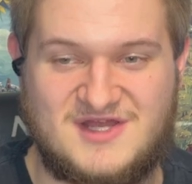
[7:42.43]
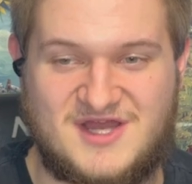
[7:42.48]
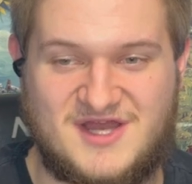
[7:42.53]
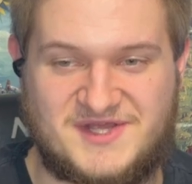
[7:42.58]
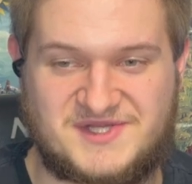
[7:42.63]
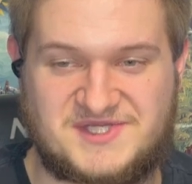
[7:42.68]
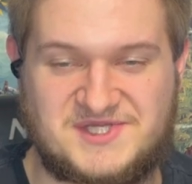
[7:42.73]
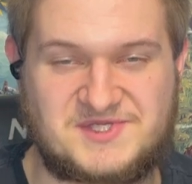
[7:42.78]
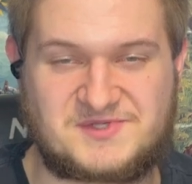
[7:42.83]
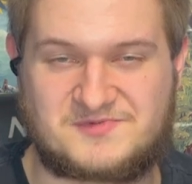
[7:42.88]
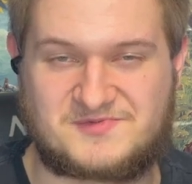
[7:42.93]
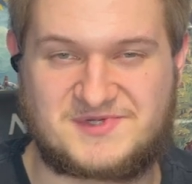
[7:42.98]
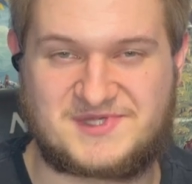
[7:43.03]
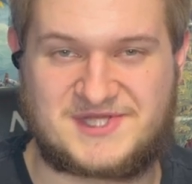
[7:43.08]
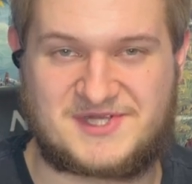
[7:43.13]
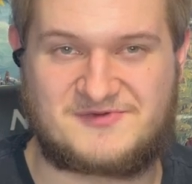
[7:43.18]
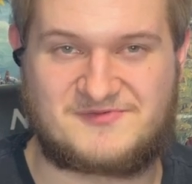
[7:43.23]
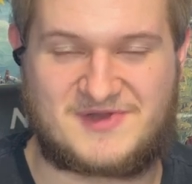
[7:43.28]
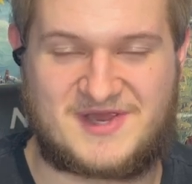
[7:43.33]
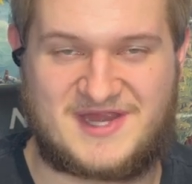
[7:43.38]
She's
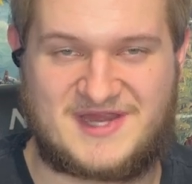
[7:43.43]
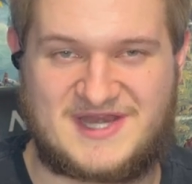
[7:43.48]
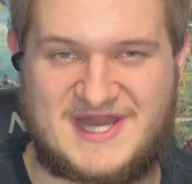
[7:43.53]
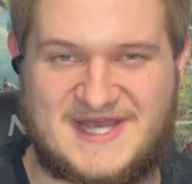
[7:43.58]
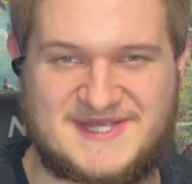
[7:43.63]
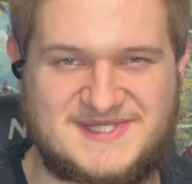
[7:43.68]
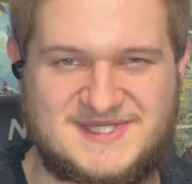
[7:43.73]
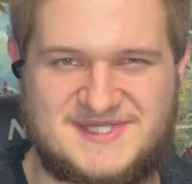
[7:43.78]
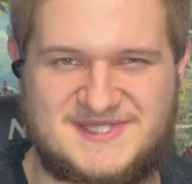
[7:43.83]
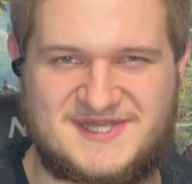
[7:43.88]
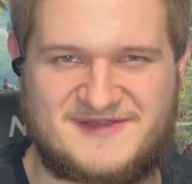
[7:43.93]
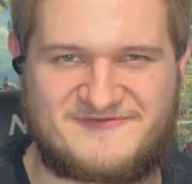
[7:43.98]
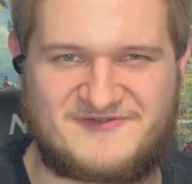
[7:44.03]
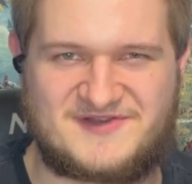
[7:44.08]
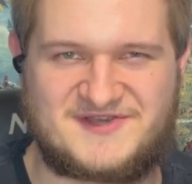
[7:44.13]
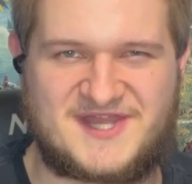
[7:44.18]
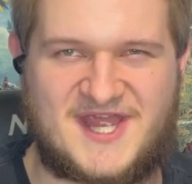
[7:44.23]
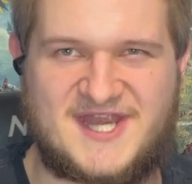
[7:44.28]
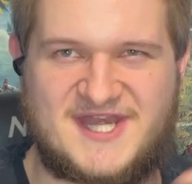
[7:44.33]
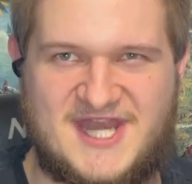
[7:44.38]
really great and adds a
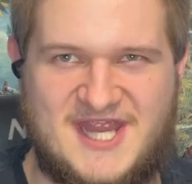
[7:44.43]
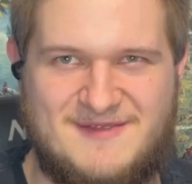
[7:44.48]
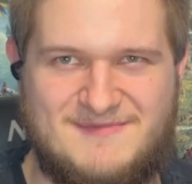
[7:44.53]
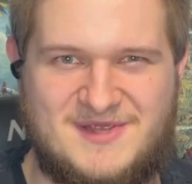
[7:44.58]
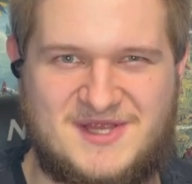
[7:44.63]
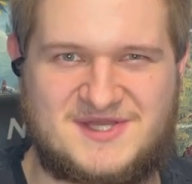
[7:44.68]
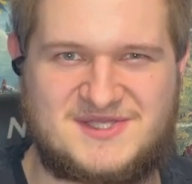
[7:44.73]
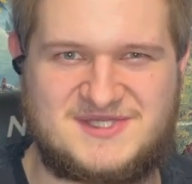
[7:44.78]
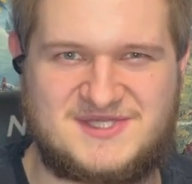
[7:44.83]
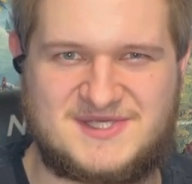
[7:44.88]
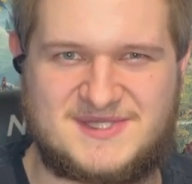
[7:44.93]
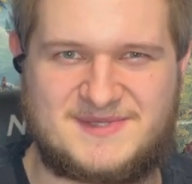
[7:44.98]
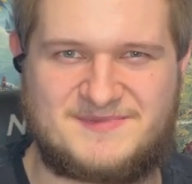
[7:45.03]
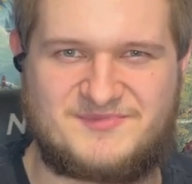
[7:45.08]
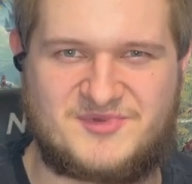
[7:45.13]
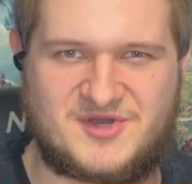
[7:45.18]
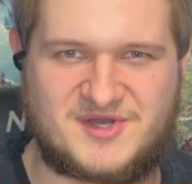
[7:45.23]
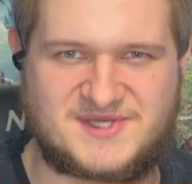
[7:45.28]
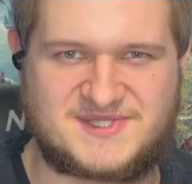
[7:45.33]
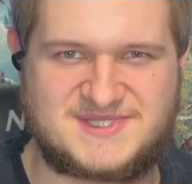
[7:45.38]
different dynamic to the
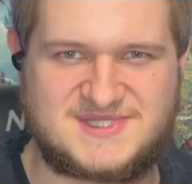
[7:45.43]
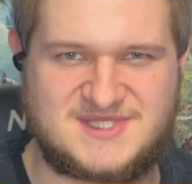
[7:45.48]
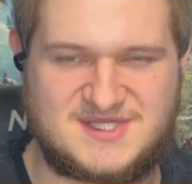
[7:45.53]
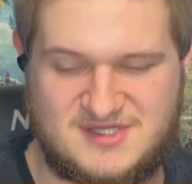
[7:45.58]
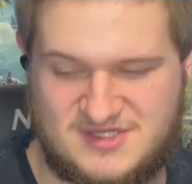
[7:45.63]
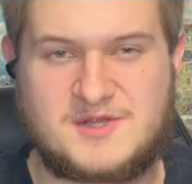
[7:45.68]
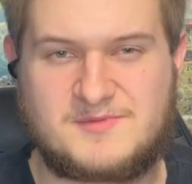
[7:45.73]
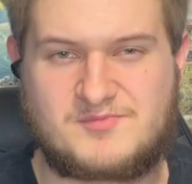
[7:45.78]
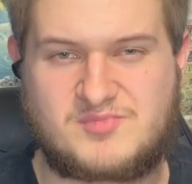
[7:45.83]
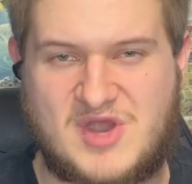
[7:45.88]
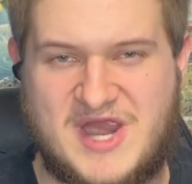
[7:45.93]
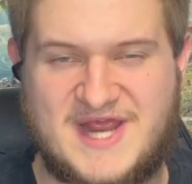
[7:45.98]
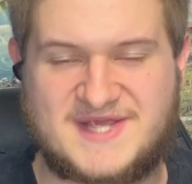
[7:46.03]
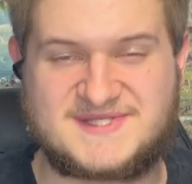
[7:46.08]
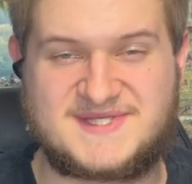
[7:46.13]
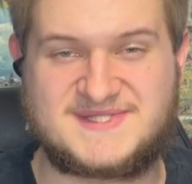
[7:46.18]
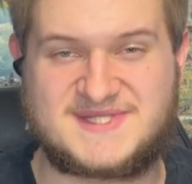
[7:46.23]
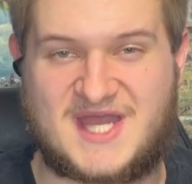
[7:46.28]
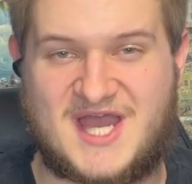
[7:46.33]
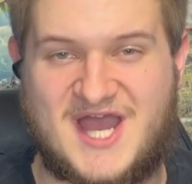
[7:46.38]
books.
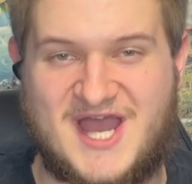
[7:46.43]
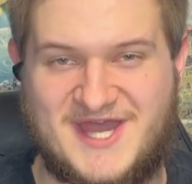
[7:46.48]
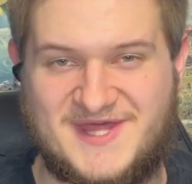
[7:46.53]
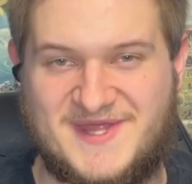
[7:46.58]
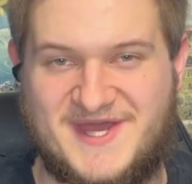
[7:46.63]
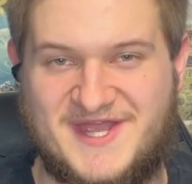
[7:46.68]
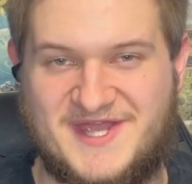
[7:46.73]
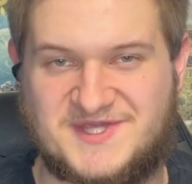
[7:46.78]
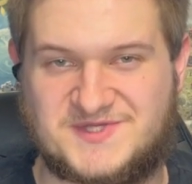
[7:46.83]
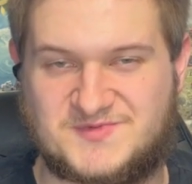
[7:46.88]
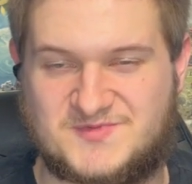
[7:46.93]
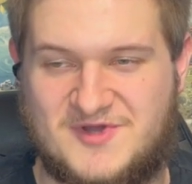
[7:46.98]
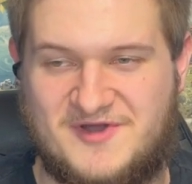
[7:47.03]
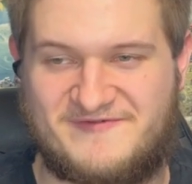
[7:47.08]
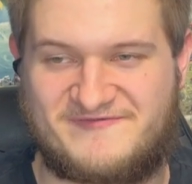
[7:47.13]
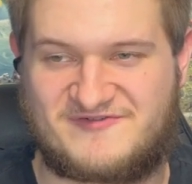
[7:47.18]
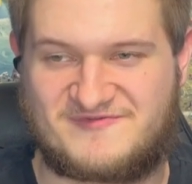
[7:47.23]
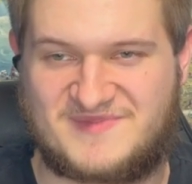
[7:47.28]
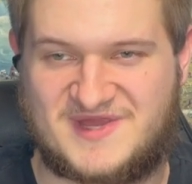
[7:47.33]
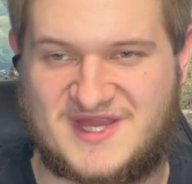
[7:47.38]
Prax is a highlight as well
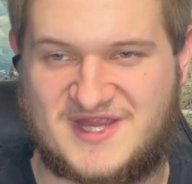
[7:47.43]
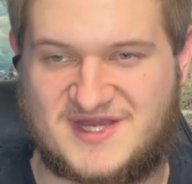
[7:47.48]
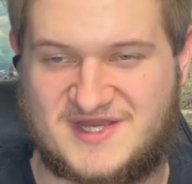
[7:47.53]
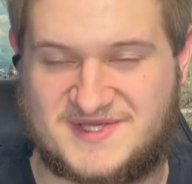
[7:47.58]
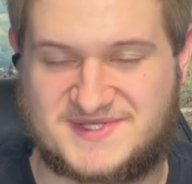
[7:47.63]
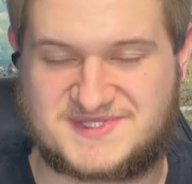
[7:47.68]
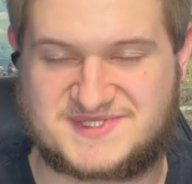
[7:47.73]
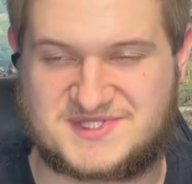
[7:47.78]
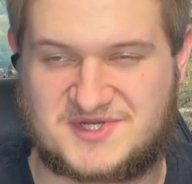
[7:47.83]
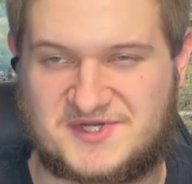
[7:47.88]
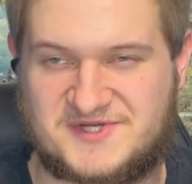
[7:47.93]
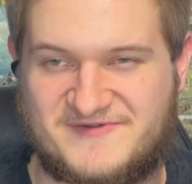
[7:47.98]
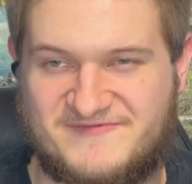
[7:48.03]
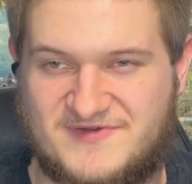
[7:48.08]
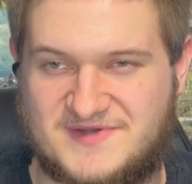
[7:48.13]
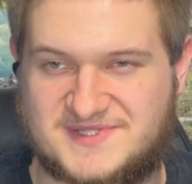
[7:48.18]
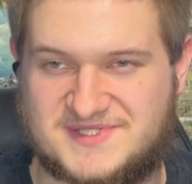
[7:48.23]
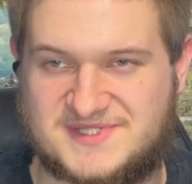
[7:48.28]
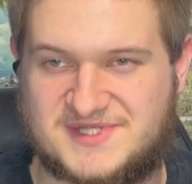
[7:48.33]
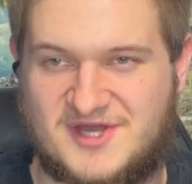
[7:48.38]
for me, and his search
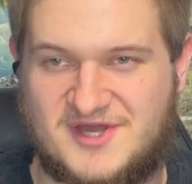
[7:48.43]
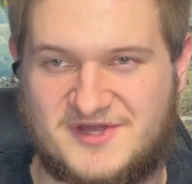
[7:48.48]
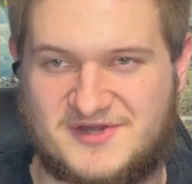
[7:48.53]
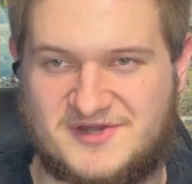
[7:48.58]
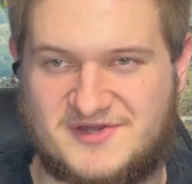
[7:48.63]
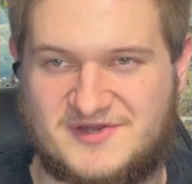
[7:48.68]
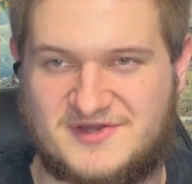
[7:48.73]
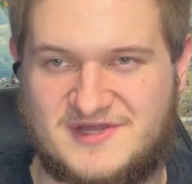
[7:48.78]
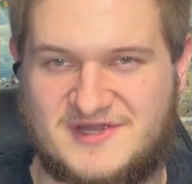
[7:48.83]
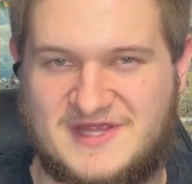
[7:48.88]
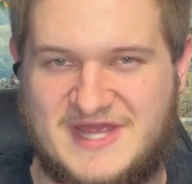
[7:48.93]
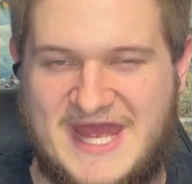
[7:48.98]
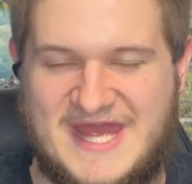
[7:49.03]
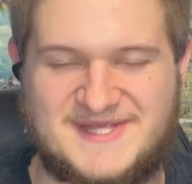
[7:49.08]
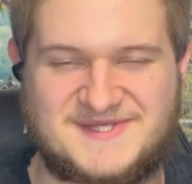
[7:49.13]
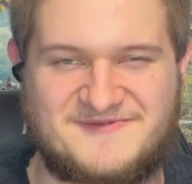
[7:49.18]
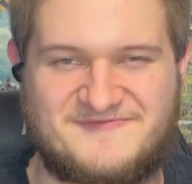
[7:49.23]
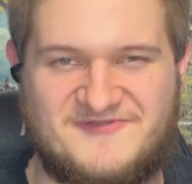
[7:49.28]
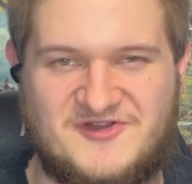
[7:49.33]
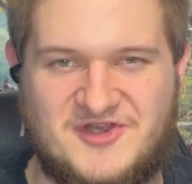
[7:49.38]
for his daughter, it
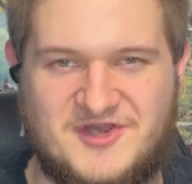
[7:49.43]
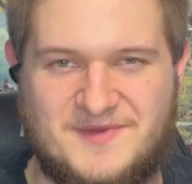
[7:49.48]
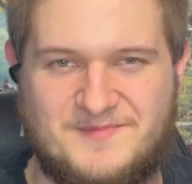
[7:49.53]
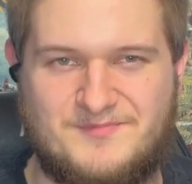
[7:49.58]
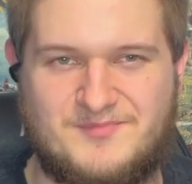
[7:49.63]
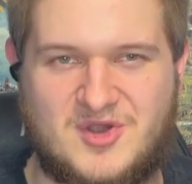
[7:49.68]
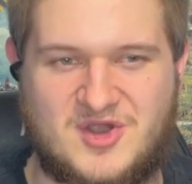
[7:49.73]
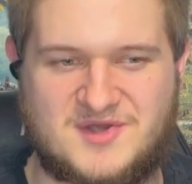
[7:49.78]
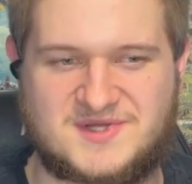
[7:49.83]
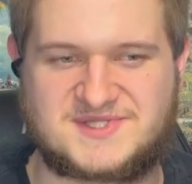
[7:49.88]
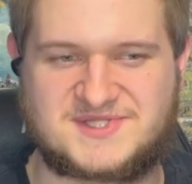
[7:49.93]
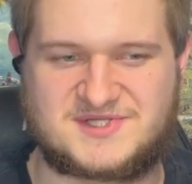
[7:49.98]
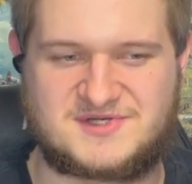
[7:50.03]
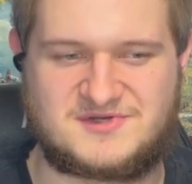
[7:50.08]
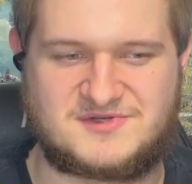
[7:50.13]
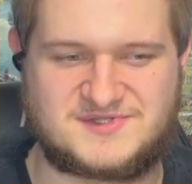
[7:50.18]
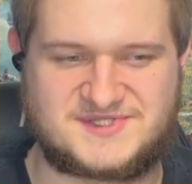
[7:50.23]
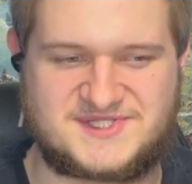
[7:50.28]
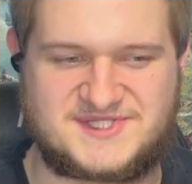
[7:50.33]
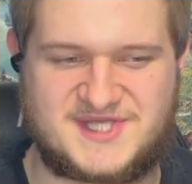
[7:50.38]
adds a very
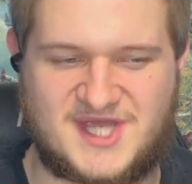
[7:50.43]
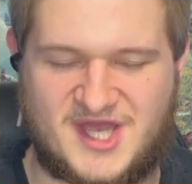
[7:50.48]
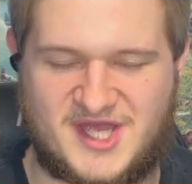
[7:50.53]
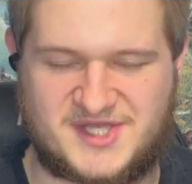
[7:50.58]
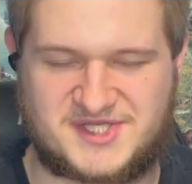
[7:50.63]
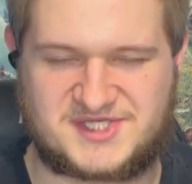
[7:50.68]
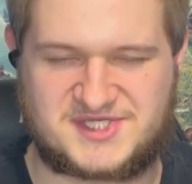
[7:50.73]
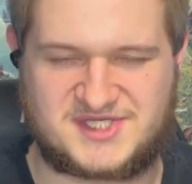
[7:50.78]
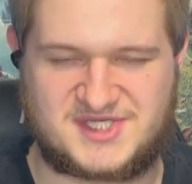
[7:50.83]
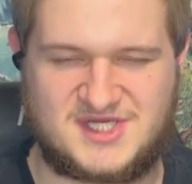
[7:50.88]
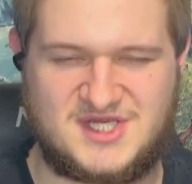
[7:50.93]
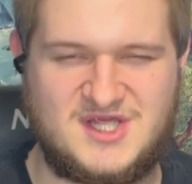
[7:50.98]
personal touch